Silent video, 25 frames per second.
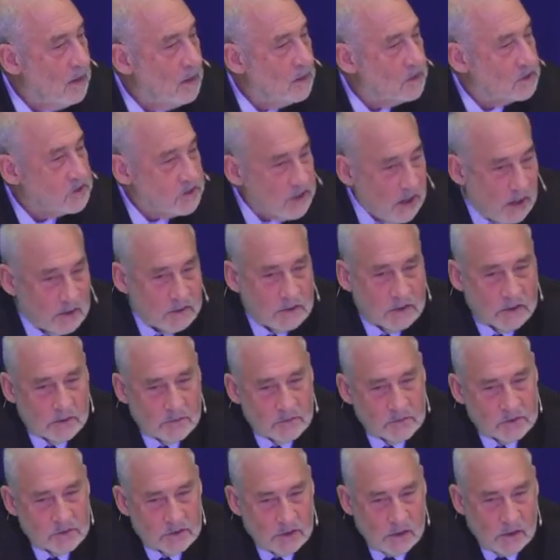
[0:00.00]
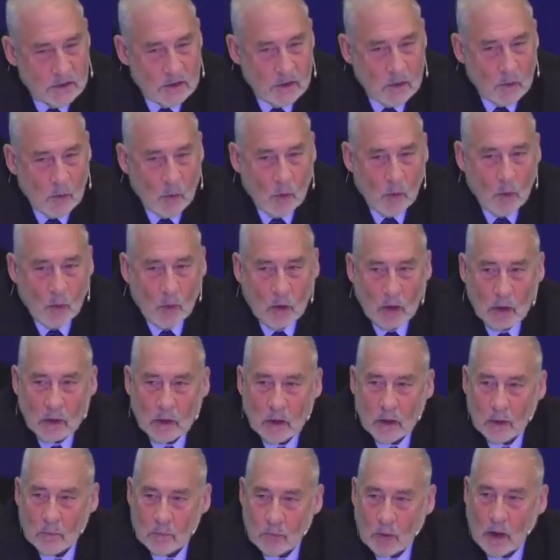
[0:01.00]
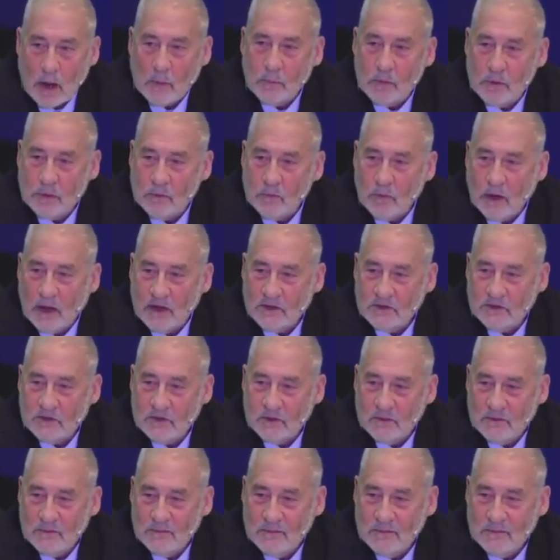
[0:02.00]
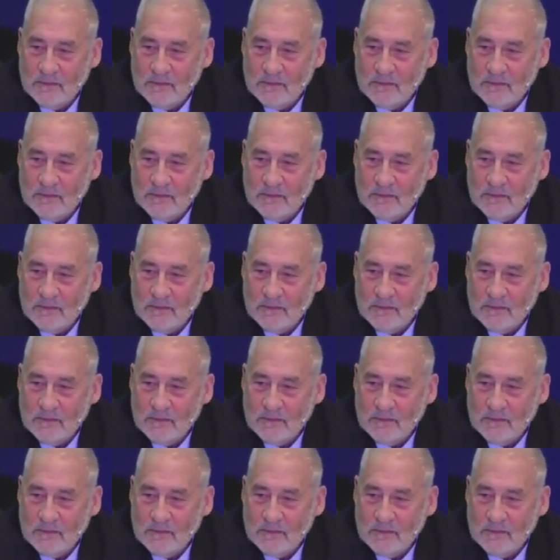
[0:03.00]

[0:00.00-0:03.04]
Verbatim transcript: incentives or property rights?